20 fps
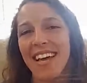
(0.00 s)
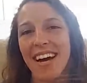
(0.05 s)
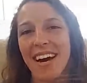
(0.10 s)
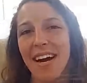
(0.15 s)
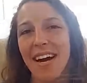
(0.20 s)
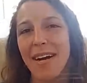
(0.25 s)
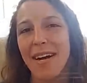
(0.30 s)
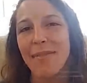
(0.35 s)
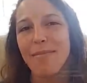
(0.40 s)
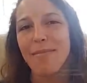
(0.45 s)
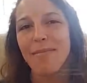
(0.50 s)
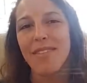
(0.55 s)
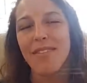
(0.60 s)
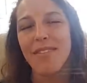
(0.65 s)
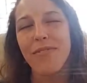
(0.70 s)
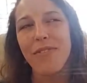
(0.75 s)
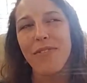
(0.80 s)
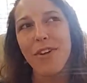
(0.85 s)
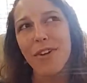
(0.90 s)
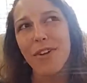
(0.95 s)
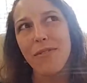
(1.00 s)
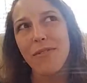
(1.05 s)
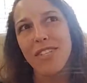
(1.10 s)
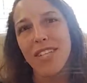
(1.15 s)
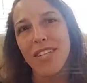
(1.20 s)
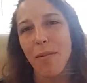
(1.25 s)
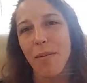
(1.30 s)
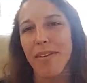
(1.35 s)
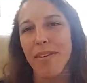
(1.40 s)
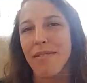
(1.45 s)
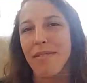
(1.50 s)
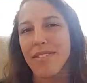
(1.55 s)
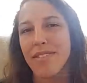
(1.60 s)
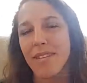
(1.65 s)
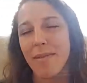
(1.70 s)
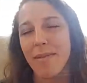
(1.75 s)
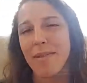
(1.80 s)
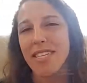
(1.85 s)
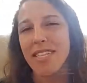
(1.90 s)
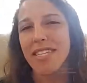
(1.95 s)
For some of
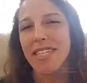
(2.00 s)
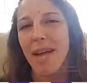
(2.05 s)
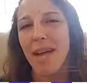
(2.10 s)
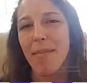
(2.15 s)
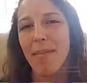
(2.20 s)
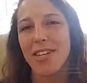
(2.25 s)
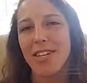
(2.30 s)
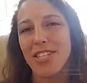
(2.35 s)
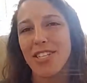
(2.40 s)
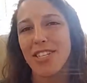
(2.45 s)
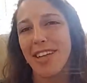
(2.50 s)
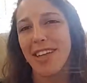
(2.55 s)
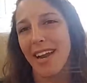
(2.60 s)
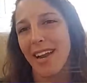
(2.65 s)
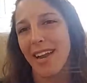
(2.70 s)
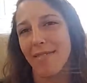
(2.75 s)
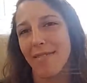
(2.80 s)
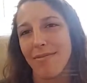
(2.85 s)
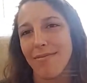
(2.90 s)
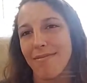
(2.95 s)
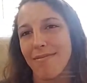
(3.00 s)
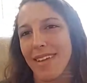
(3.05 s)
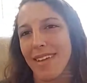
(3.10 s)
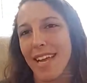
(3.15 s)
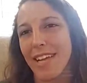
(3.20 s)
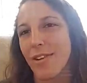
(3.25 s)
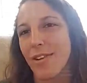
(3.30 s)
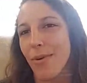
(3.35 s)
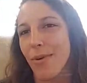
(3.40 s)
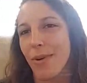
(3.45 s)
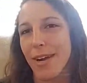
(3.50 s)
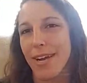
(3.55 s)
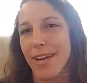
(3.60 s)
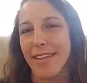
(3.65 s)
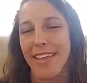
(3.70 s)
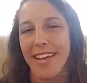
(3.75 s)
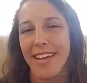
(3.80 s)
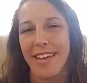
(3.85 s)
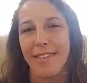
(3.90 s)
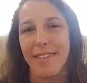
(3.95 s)
the time, I just kind of ignore
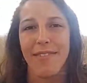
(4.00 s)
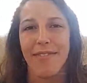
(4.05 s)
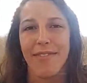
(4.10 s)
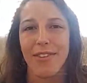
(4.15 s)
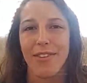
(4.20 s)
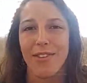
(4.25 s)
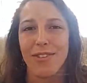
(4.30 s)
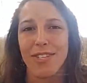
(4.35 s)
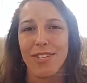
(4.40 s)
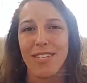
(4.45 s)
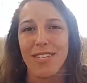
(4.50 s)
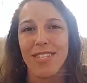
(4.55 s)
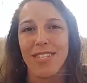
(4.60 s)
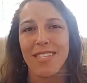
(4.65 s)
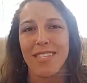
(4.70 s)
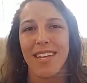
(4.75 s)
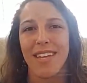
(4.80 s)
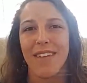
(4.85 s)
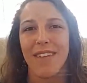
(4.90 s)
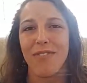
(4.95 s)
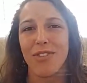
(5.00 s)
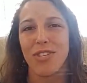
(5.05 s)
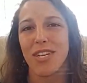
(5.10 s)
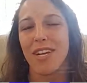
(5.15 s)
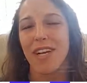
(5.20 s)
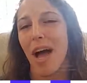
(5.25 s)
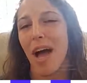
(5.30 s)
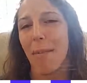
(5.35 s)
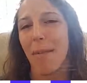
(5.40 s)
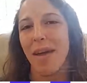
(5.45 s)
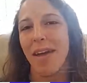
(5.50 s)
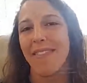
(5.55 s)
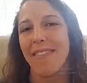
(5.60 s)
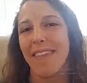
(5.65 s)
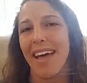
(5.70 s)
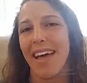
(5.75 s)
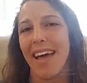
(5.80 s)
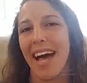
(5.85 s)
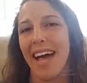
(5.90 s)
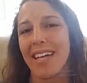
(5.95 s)
it. Like, if there's a
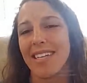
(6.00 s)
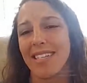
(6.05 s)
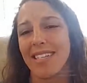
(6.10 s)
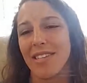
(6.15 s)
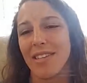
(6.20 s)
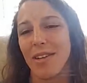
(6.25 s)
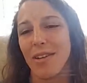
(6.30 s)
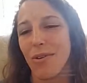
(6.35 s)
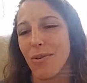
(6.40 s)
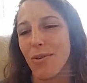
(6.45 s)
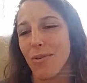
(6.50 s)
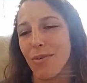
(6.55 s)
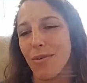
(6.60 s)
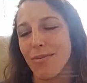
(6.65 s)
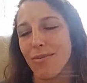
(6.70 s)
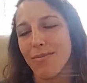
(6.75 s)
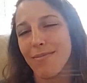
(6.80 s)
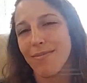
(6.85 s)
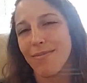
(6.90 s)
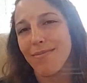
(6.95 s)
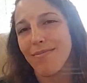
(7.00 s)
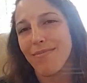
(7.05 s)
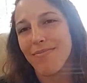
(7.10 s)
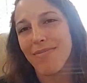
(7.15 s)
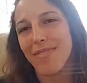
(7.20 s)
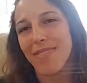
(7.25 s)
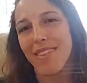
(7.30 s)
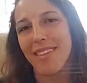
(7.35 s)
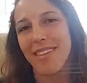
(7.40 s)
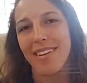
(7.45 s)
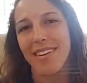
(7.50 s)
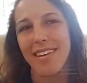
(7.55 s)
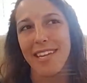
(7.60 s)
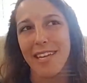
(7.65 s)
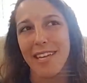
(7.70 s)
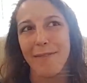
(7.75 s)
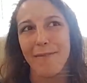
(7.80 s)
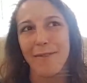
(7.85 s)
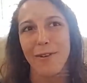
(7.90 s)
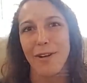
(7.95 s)
comment that has no
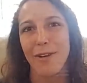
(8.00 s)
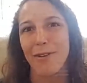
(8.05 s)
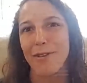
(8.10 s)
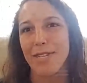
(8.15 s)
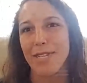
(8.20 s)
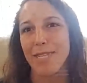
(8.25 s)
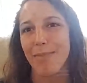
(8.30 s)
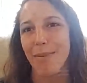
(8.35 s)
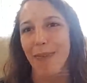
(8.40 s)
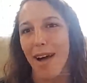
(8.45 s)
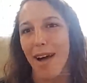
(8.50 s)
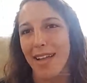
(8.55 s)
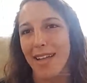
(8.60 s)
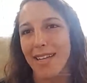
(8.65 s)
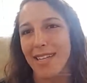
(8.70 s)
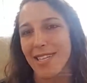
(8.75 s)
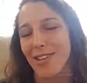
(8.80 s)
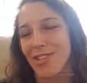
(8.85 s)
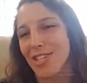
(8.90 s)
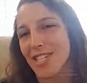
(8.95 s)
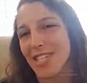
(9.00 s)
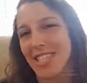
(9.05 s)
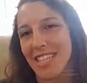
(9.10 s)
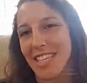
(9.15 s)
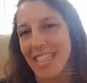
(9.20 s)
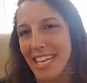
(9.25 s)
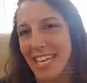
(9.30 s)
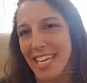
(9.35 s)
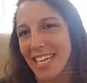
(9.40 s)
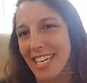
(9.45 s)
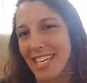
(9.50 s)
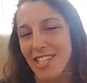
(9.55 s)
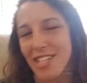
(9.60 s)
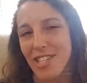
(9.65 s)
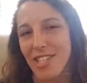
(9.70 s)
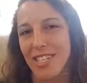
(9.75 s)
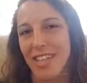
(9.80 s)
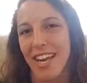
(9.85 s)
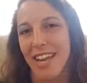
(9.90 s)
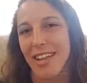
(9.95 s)
need for a response, I'll just delete it
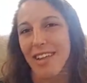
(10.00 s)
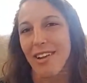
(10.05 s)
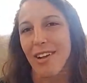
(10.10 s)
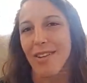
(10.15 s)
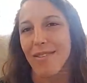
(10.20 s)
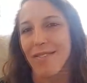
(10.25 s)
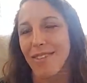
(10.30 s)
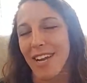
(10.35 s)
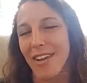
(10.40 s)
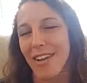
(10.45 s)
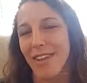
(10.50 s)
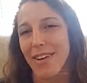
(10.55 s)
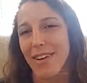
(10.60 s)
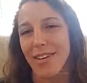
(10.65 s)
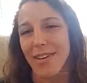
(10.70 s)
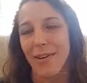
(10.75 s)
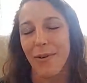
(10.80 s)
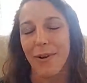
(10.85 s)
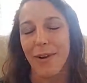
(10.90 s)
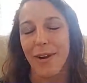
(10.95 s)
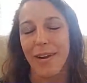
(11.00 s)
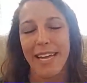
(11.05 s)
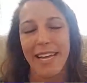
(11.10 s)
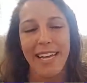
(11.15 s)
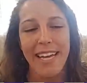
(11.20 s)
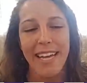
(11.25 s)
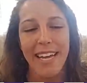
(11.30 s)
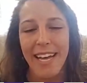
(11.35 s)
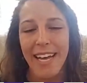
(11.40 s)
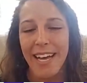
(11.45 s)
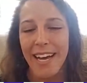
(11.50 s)
and just kind of, you know, ignore it.